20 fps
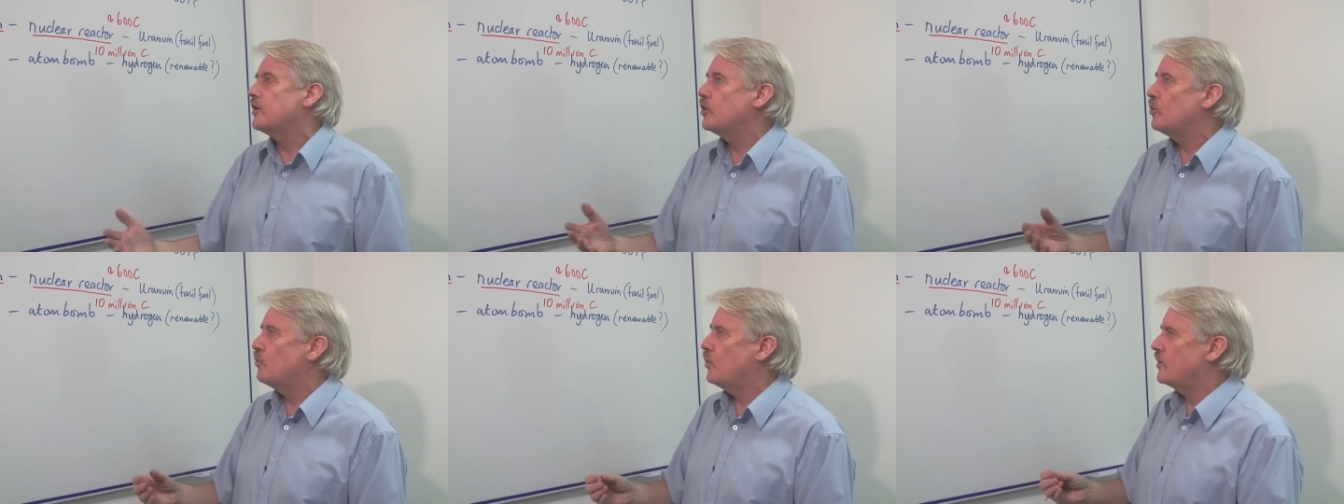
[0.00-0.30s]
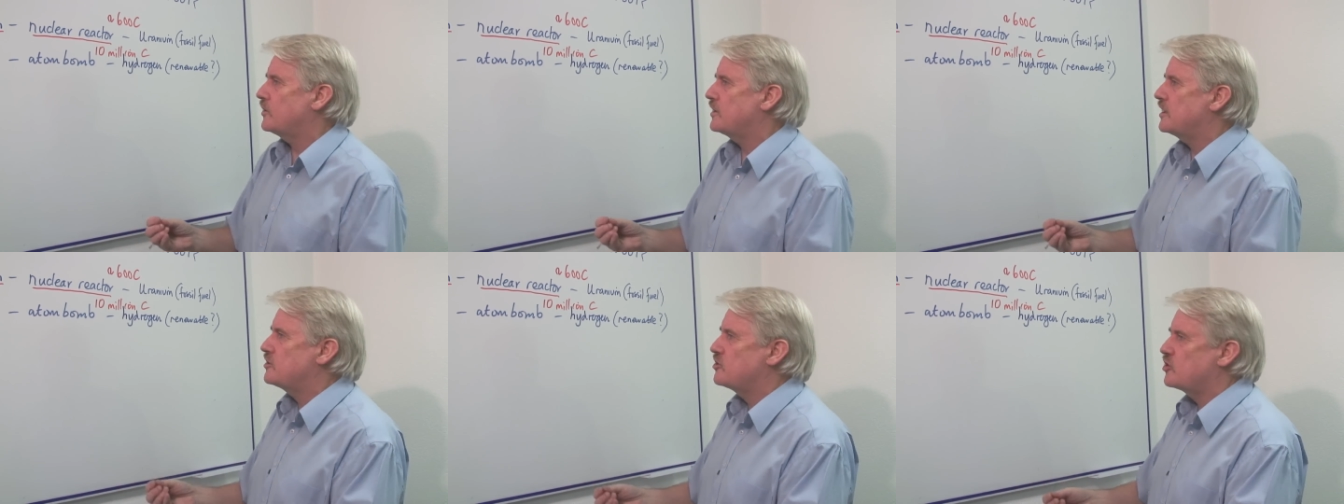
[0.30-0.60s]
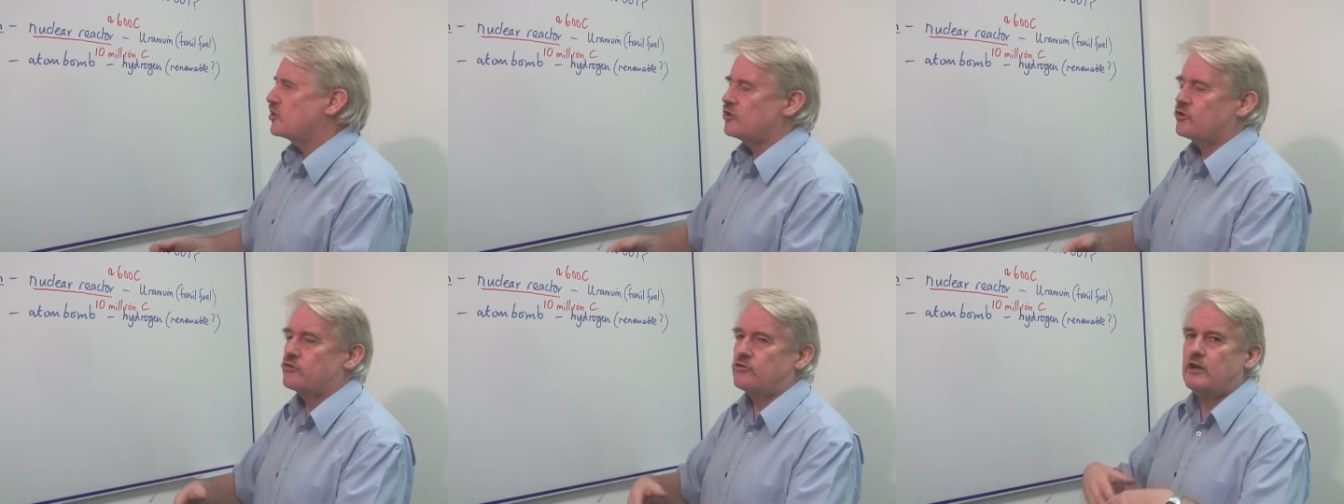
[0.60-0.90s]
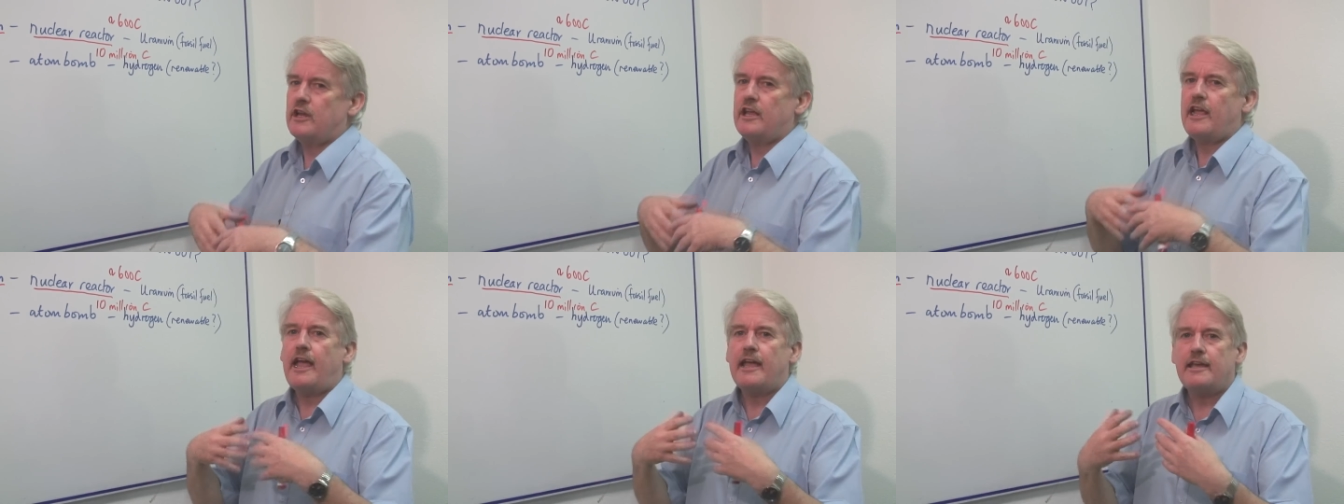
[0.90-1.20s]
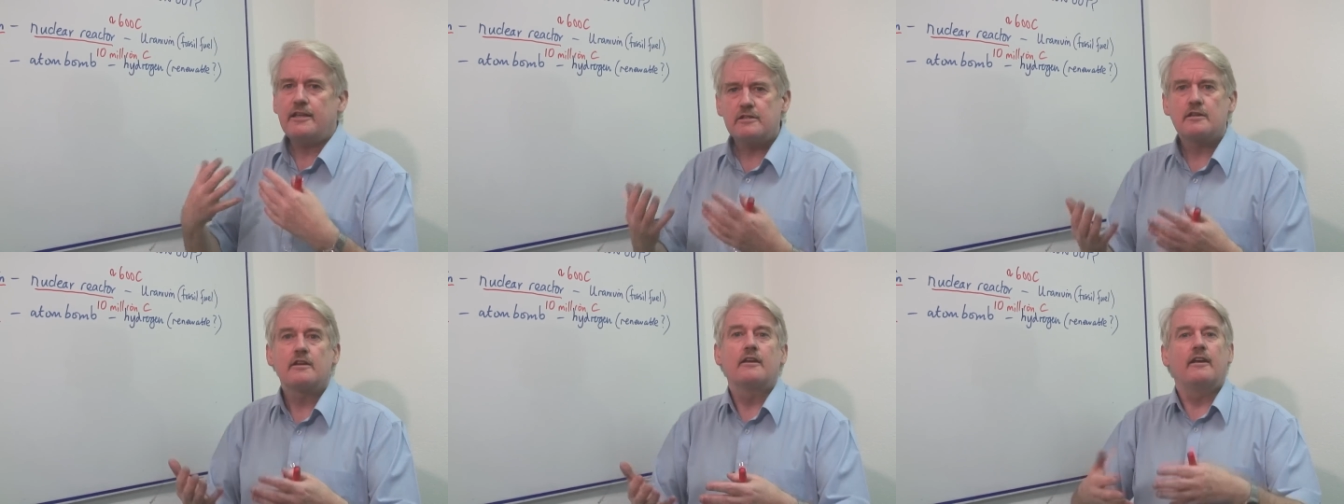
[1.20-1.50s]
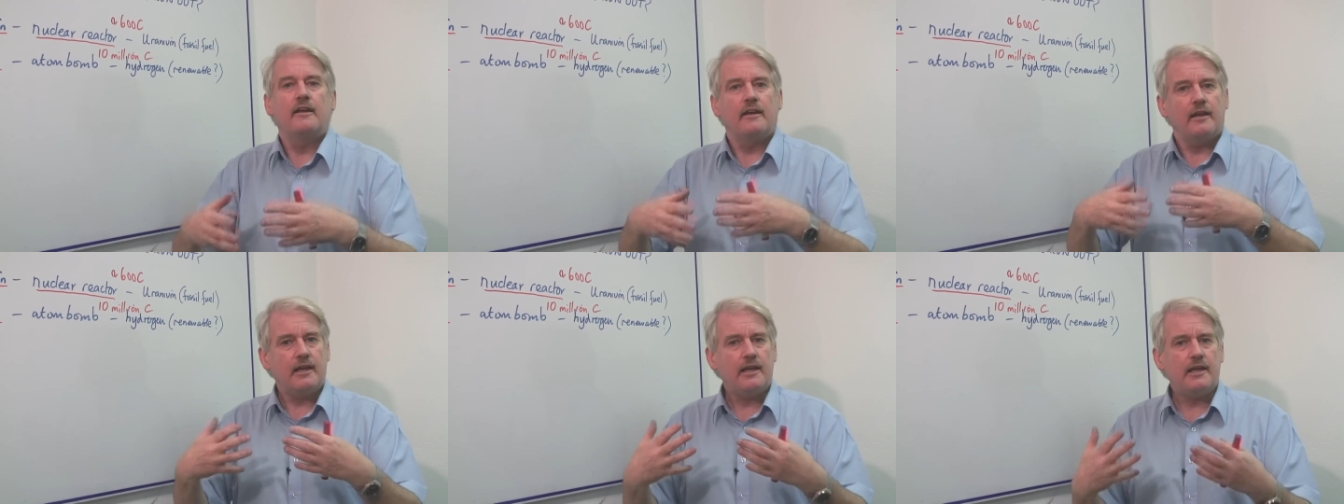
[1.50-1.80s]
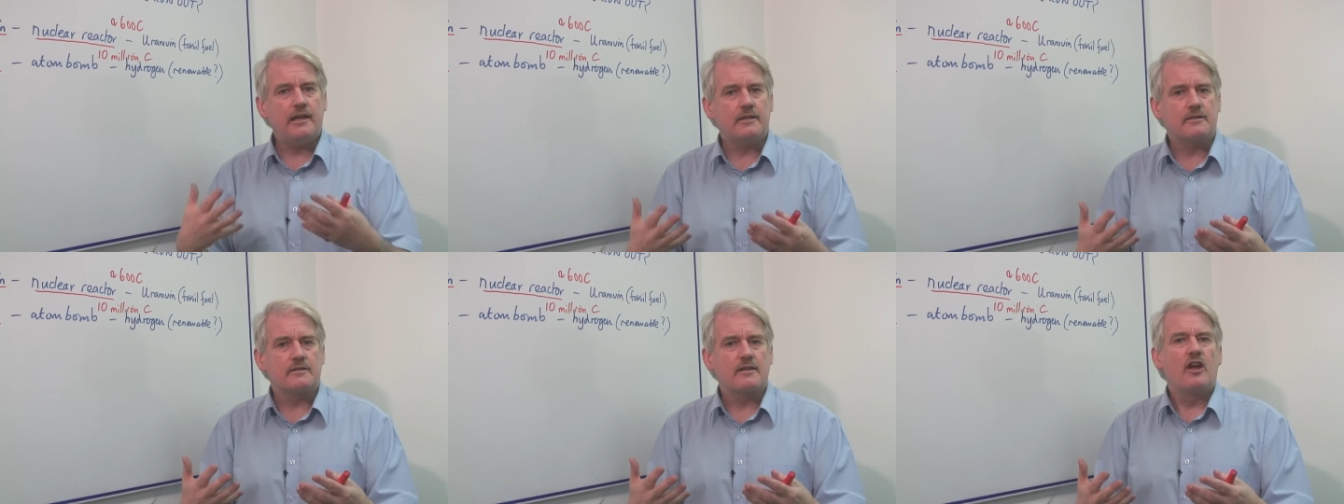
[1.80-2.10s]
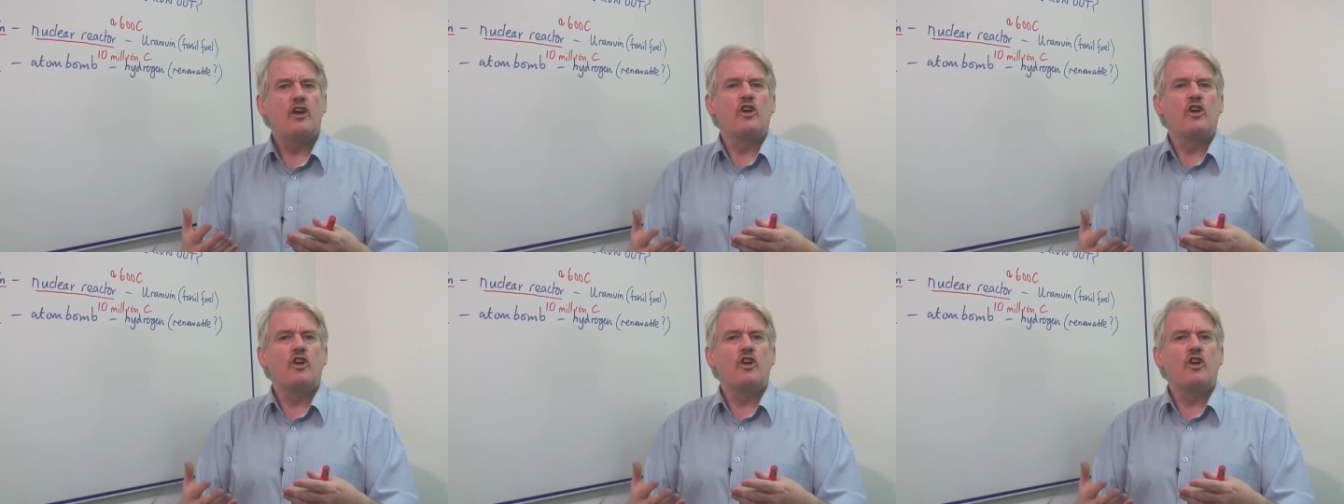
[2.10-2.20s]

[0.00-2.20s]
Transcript: You want it to create heat,